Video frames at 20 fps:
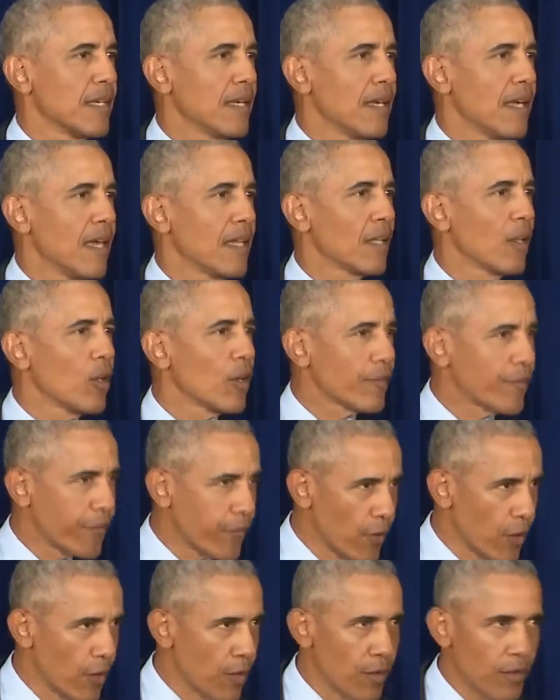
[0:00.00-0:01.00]
and look
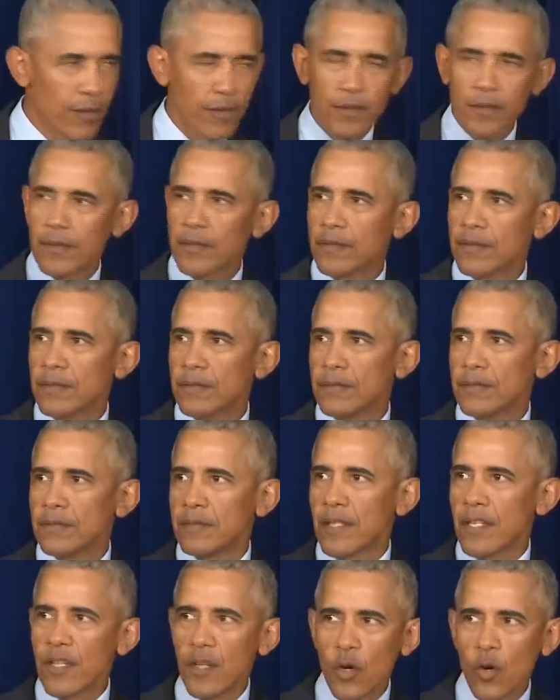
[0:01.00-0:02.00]
for
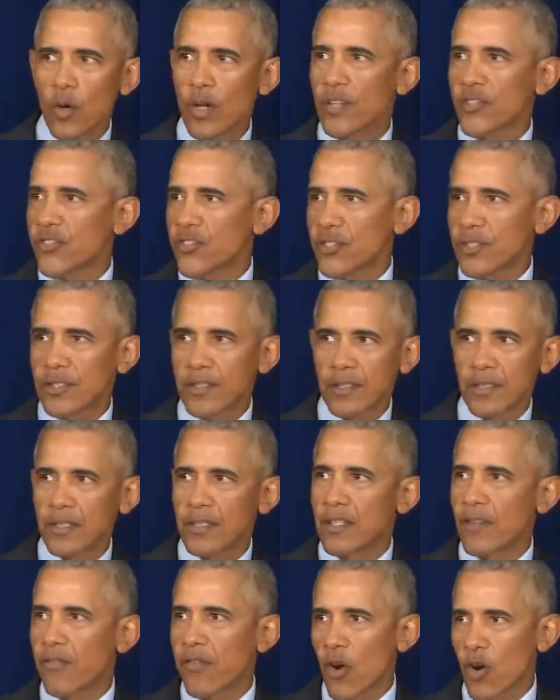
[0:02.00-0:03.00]
the newest
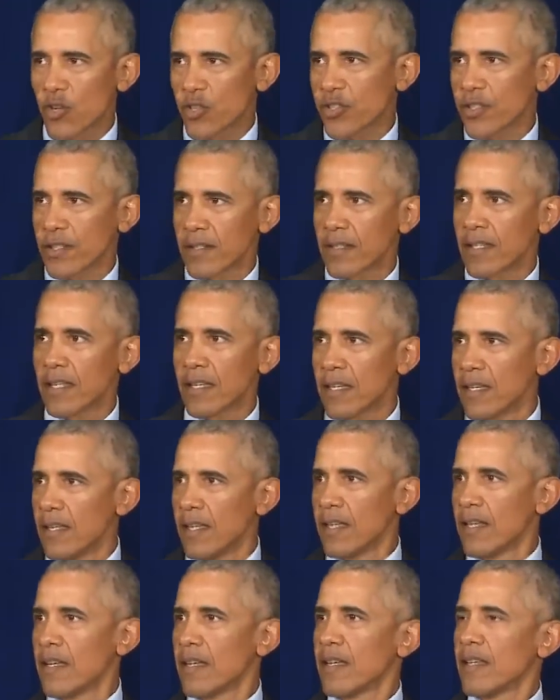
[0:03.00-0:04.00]
diversion, the,
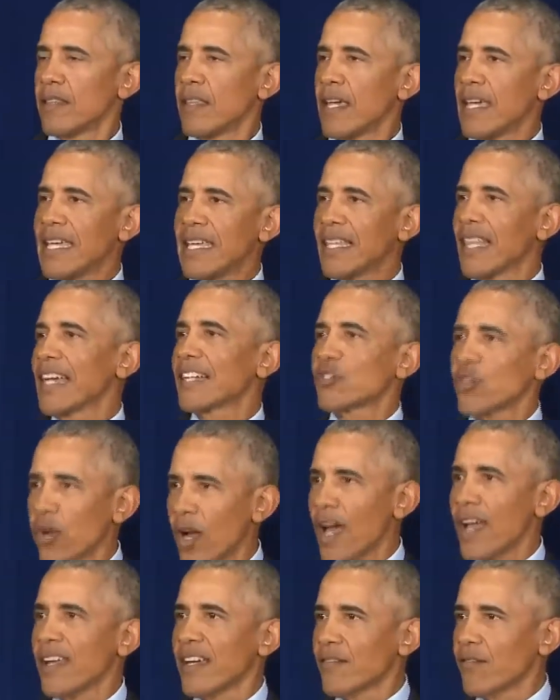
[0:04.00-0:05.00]
the
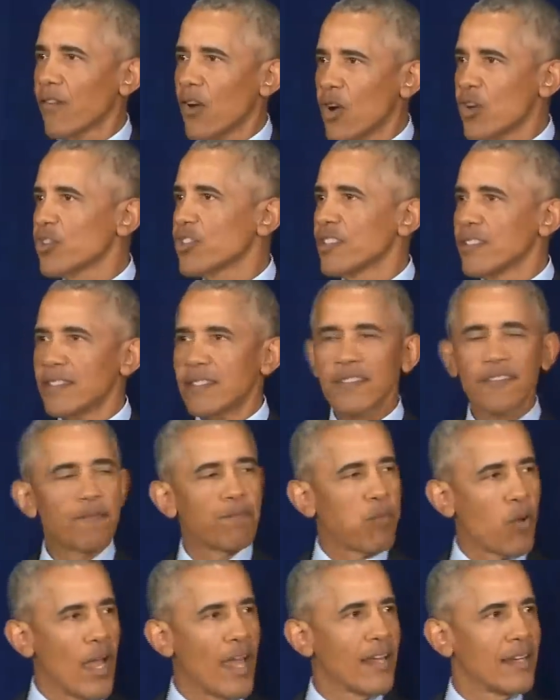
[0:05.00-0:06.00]
electronic versions of
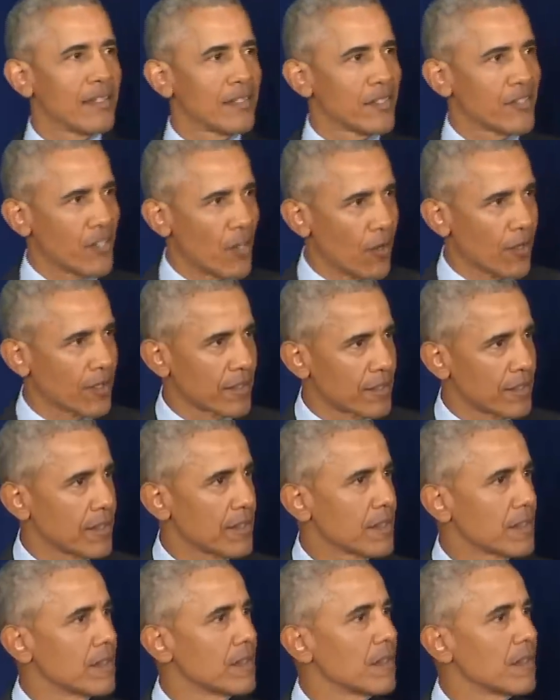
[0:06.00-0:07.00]
bread and circuses,